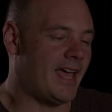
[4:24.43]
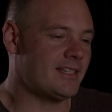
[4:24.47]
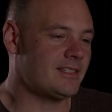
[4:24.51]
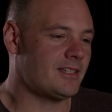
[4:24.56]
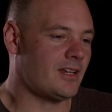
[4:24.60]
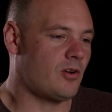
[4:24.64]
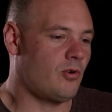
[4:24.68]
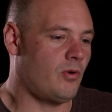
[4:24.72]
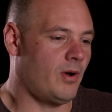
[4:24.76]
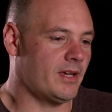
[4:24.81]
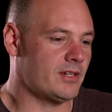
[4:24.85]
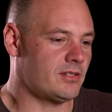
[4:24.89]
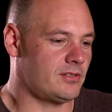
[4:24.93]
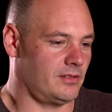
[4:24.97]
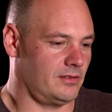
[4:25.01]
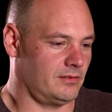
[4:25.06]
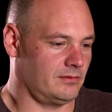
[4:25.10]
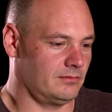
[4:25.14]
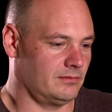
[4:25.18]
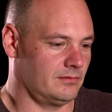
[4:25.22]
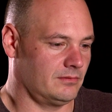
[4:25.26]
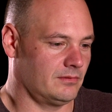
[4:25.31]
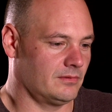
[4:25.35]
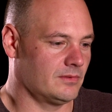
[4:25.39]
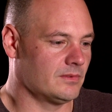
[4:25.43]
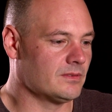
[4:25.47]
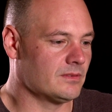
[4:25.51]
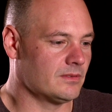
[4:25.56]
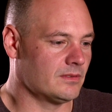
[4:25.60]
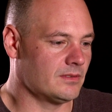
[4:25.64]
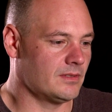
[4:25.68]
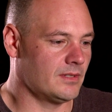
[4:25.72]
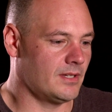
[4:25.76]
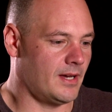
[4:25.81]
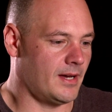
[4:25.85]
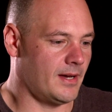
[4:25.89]
asked a question,
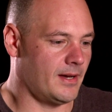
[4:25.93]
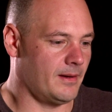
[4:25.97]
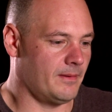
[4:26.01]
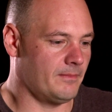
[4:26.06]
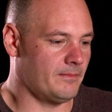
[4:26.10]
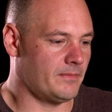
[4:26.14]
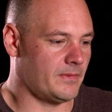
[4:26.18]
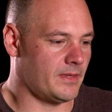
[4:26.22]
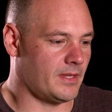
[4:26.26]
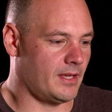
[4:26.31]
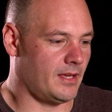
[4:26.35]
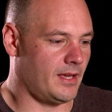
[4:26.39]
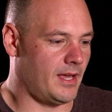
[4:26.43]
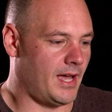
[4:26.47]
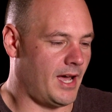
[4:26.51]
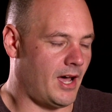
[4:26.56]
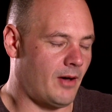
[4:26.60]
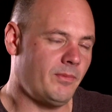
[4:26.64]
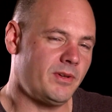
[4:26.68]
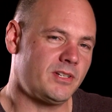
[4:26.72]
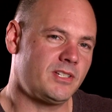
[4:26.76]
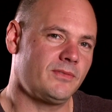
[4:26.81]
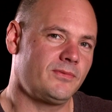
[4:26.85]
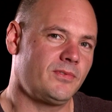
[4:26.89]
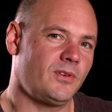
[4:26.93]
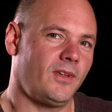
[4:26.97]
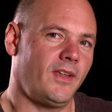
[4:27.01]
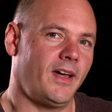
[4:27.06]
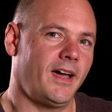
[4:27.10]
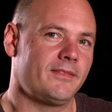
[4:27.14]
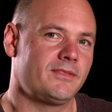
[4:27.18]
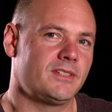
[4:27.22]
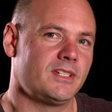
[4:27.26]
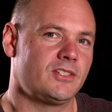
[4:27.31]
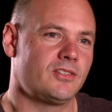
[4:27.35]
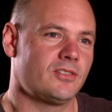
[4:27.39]
how much of your
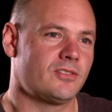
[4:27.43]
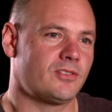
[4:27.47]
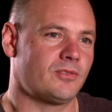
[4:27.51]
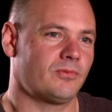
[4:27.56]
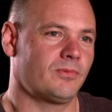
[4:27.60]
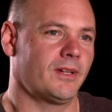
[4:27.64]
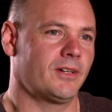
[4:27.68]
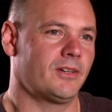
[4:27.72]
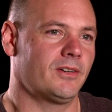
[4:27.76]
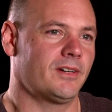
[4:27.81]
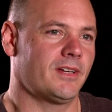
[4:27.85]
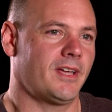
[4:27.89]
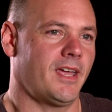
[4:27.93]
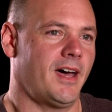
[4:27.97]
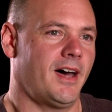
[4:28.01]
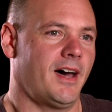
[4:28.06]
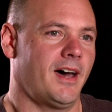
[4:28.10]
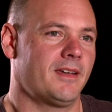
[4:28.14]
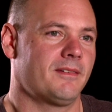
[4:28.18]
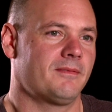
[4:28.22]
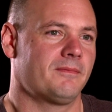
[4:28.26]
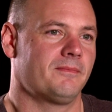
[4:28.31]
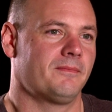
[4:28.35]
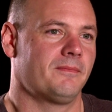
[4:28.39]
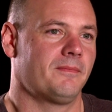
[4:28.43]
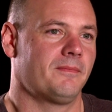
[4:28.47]
life did you surrender to God?